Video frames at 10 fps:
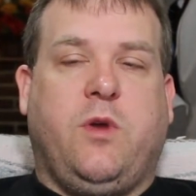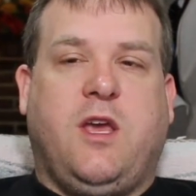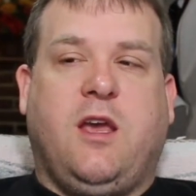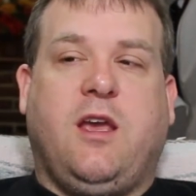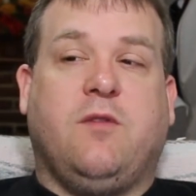
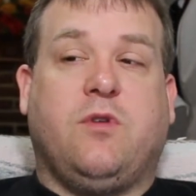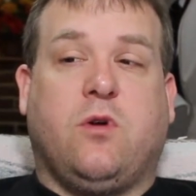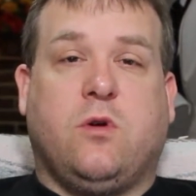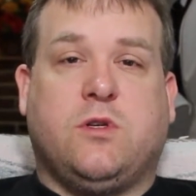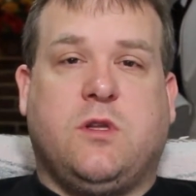We can't give
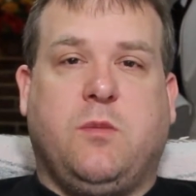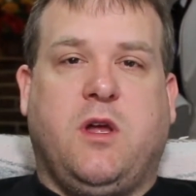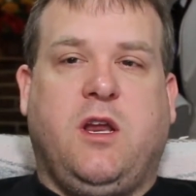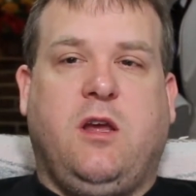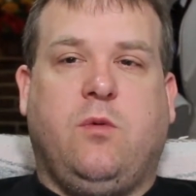the girls the
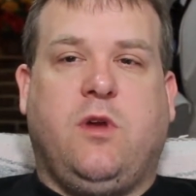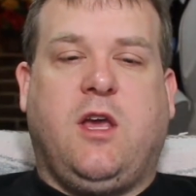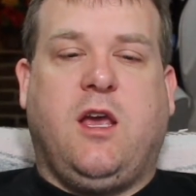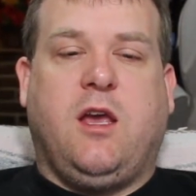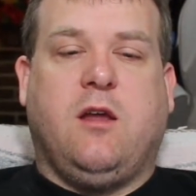money. We
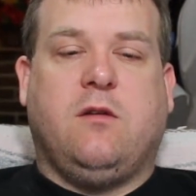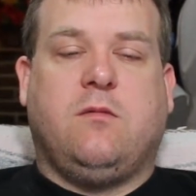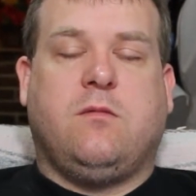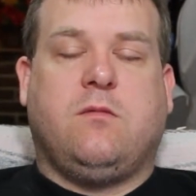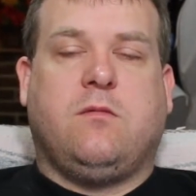can't,
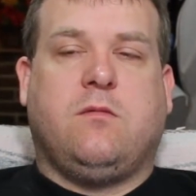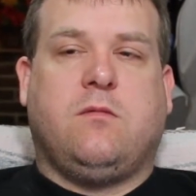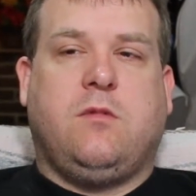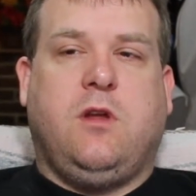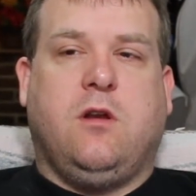
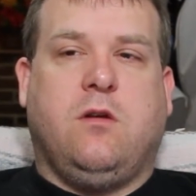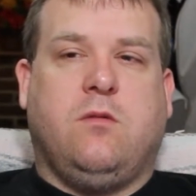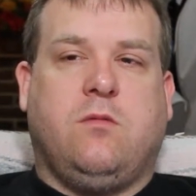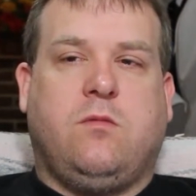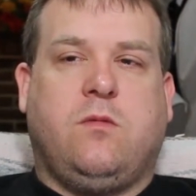
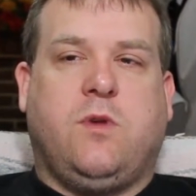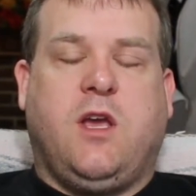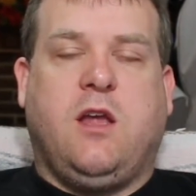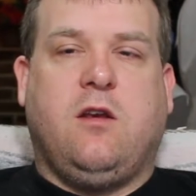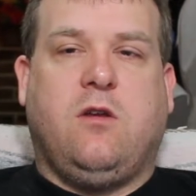we
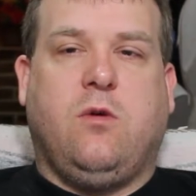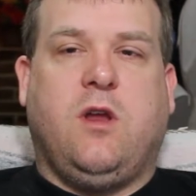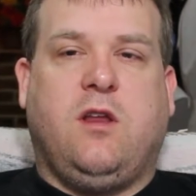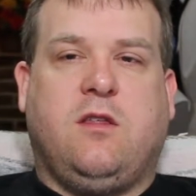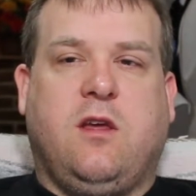can't do
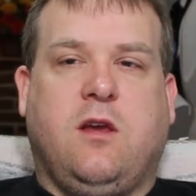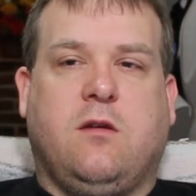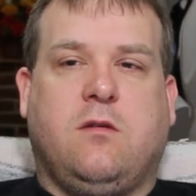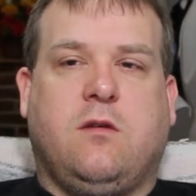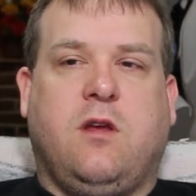
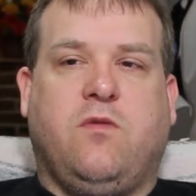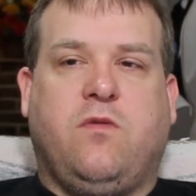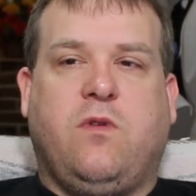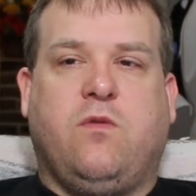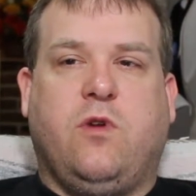anything.
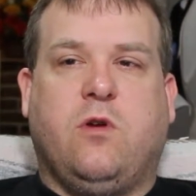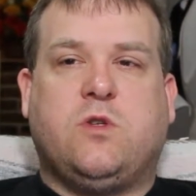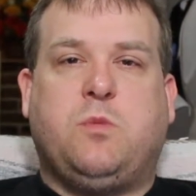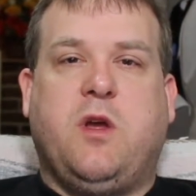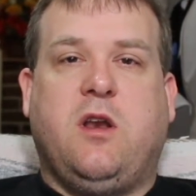If we
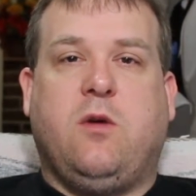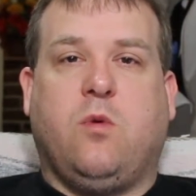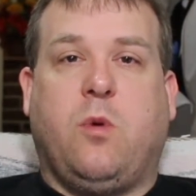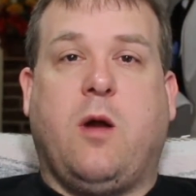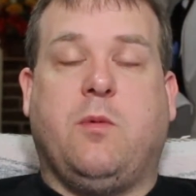don't spend it,
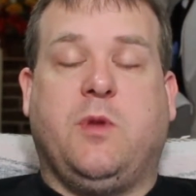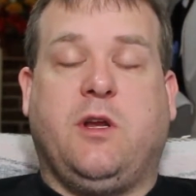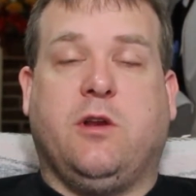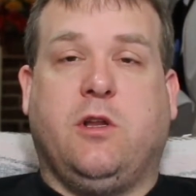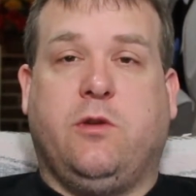we're
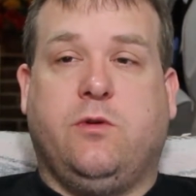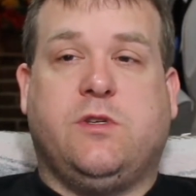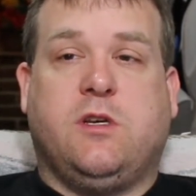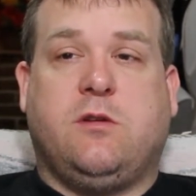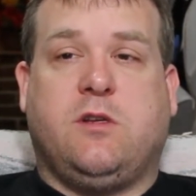probably going to
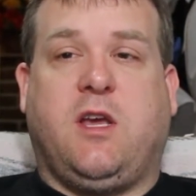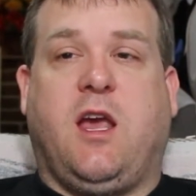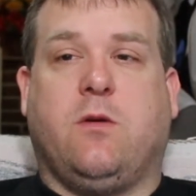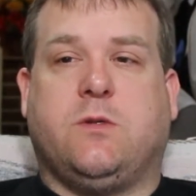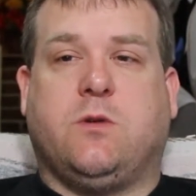lose it to
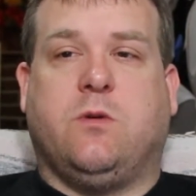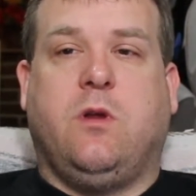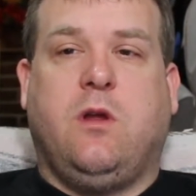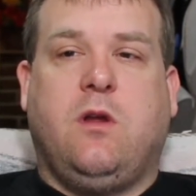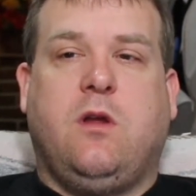council.
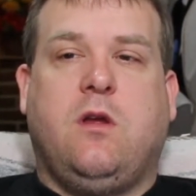